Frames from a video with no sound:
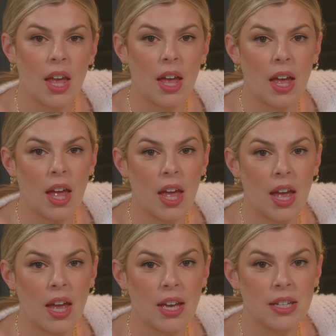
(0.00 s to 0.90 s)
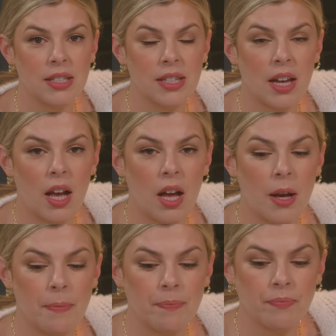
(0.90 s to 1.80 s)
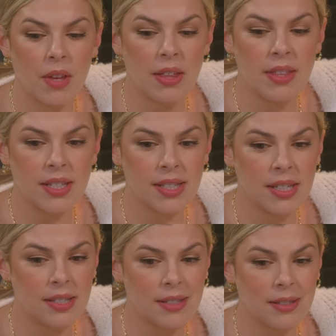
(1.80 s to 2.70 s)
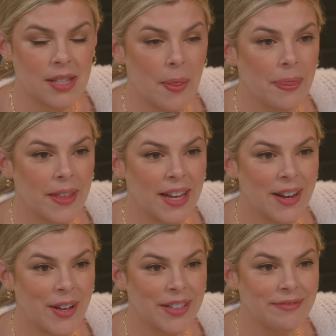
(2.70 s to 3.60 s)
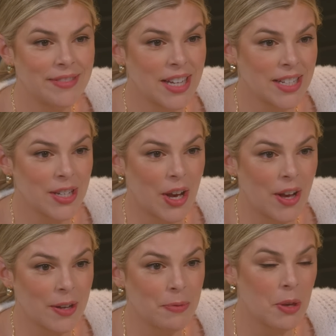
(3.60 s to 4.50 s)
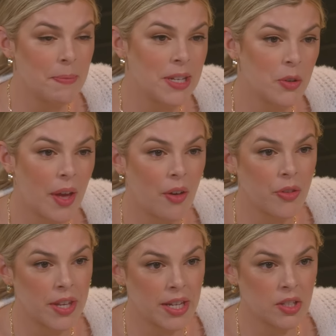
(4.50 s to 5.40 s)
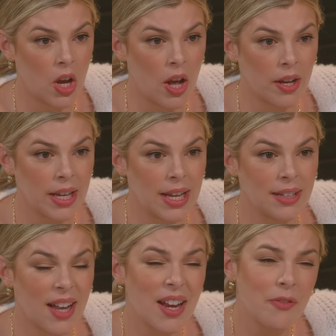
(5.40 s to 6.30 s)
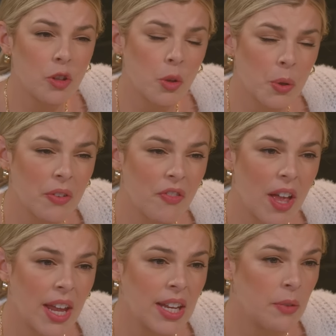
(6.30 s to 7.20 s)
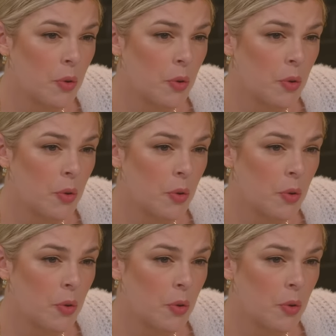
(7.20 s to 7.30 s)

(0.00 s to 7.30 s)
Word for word: Ho. Yeah. And um, this is something on TikTok, yeah. the mental health TikTok, mm-hmm. and kind of glorifying and